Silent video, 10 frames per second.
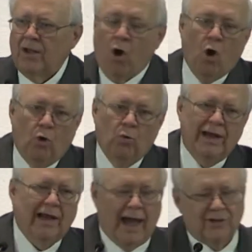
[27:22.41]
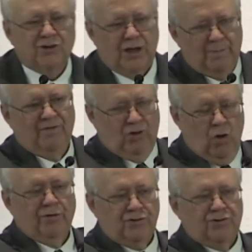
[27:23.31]
All we like sheep have
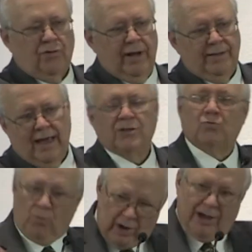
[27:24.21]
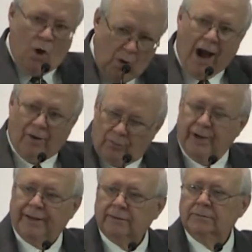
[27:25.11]
gone astray. That's when we go our way.